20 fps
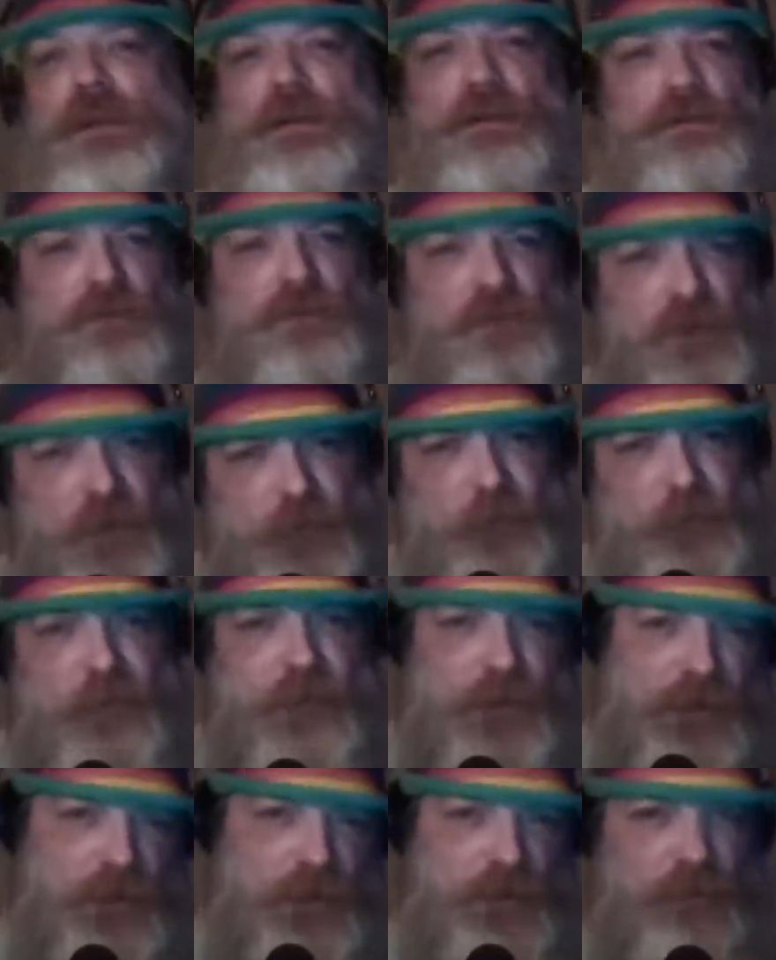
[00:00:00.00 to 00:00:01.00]
the same
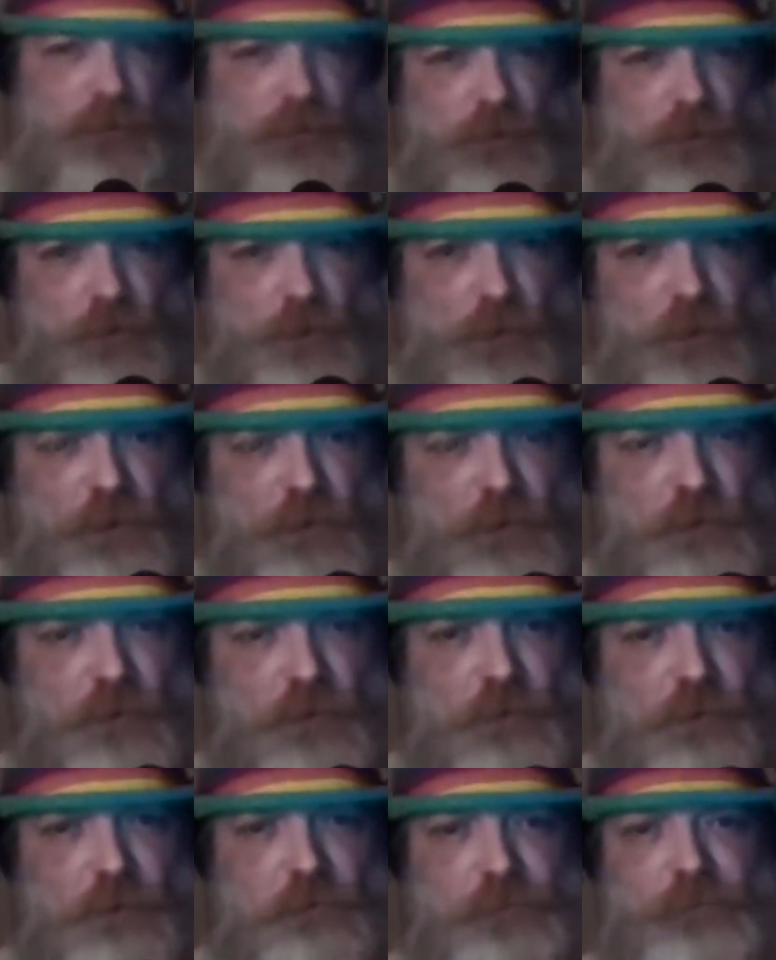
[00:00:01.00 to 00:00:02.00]
kind of
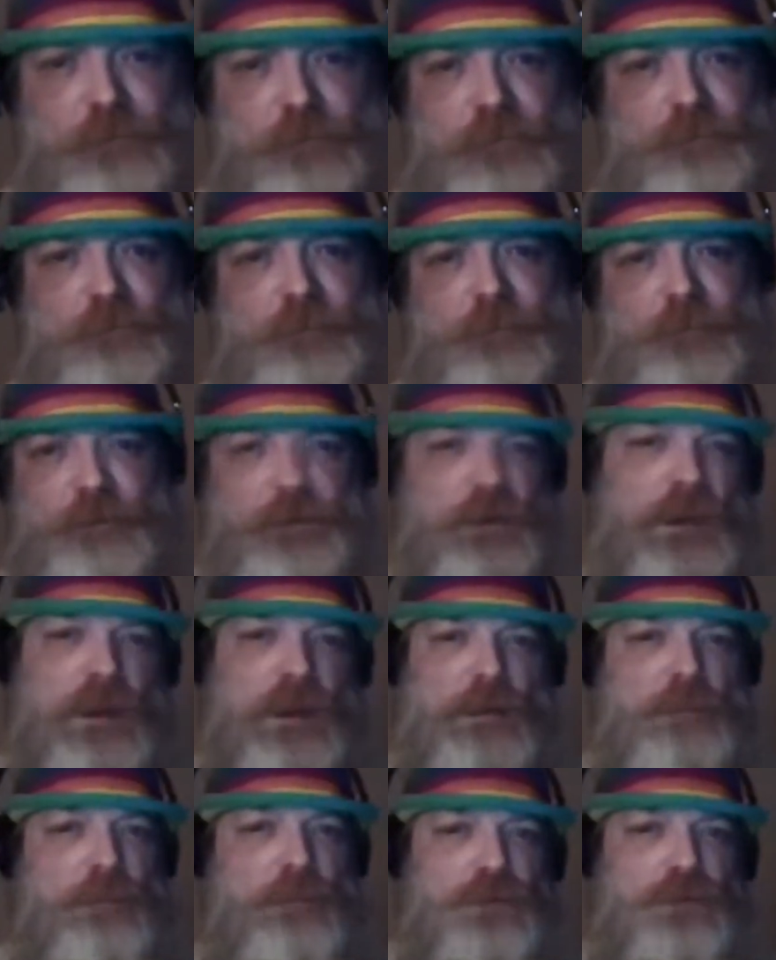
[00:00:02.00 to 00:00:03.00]
experience, but you
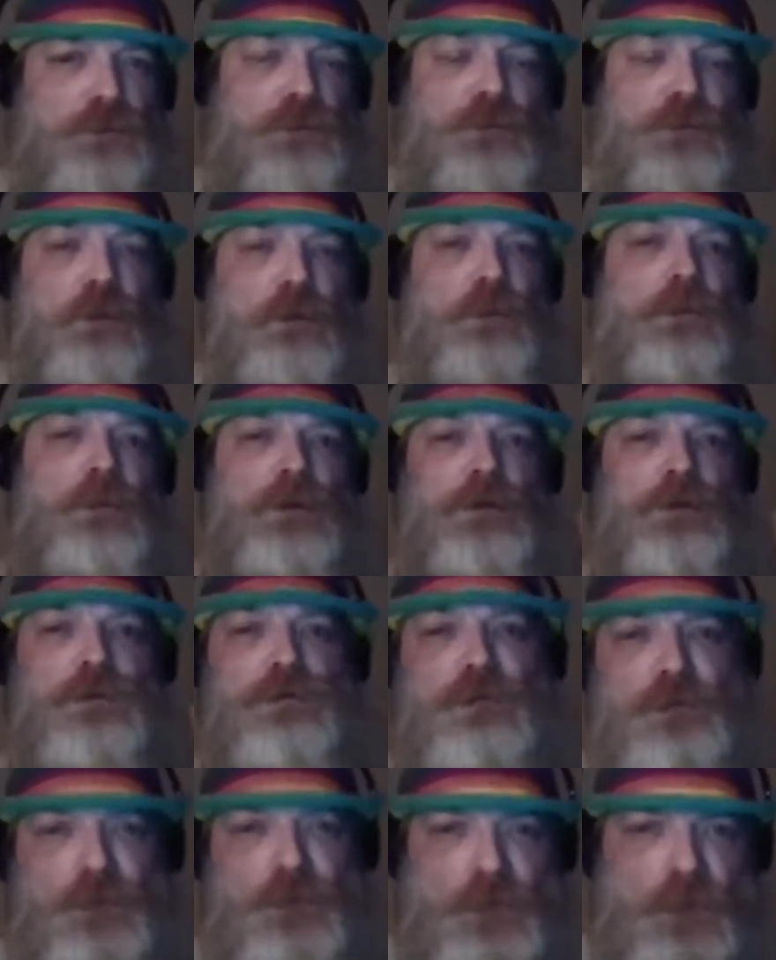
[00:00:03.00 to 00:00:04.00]
can't be sure because
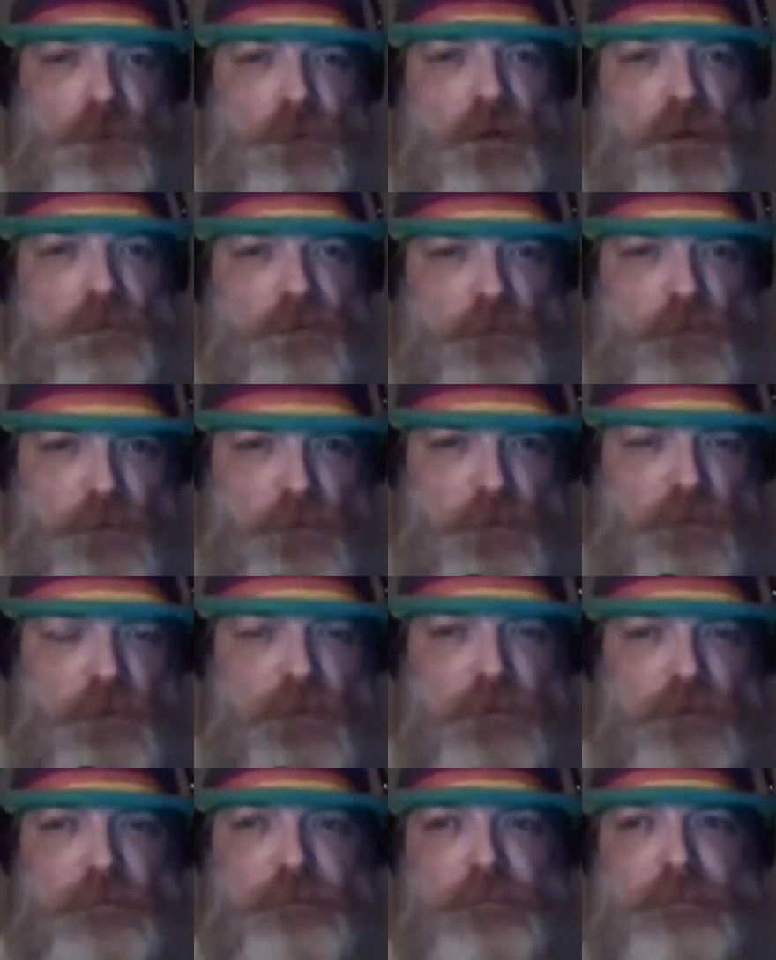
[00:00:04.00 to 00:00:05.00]
you have to put
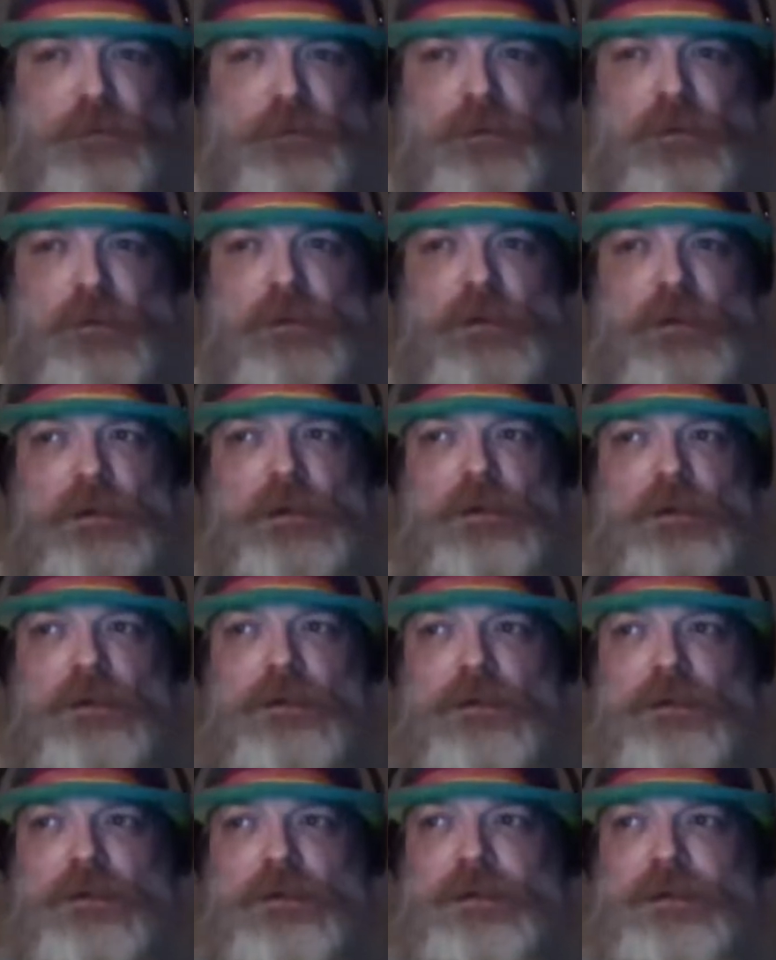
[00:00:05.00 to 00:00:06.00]
on
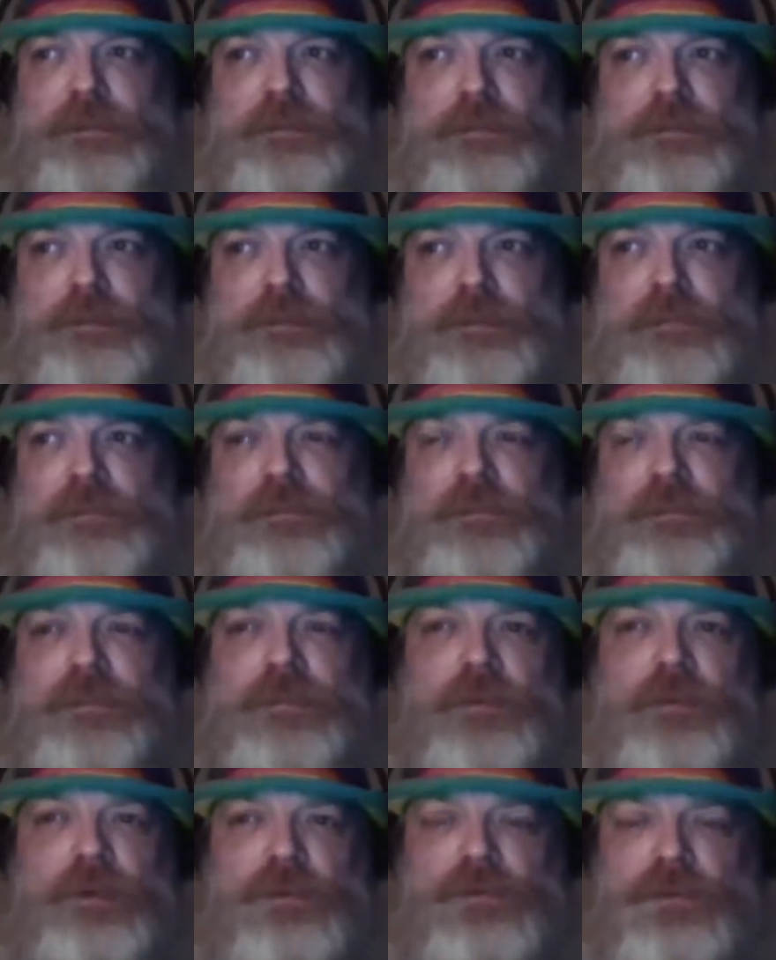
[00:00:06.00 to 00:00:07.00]
the
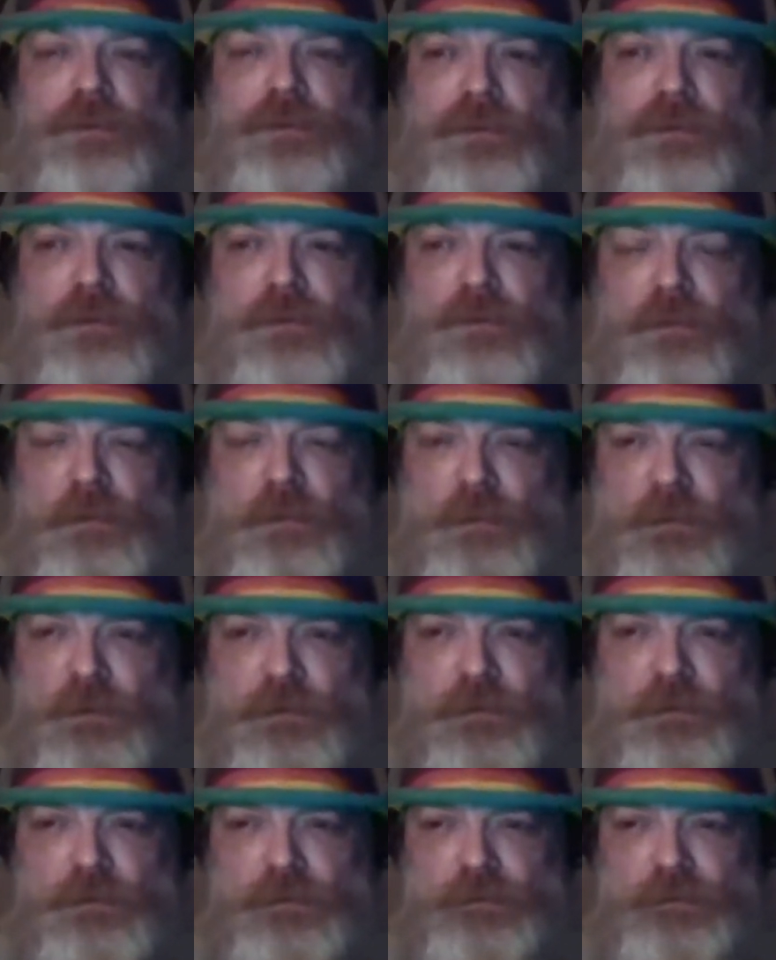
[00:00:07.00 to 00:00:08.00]

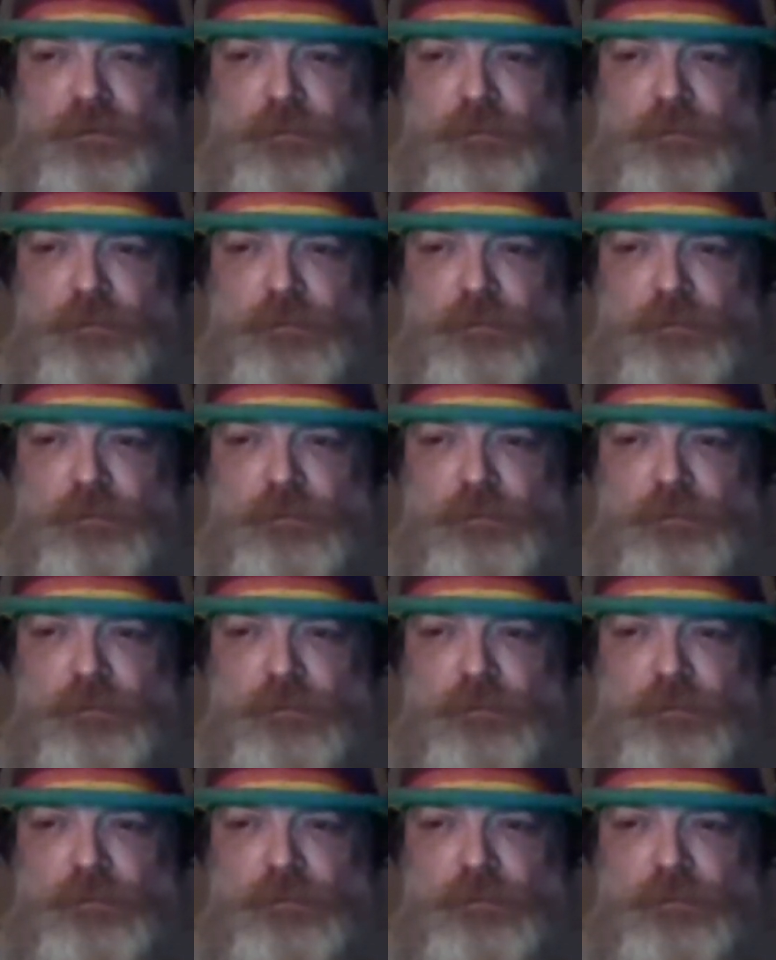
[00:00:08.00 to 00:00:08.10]
symbolism.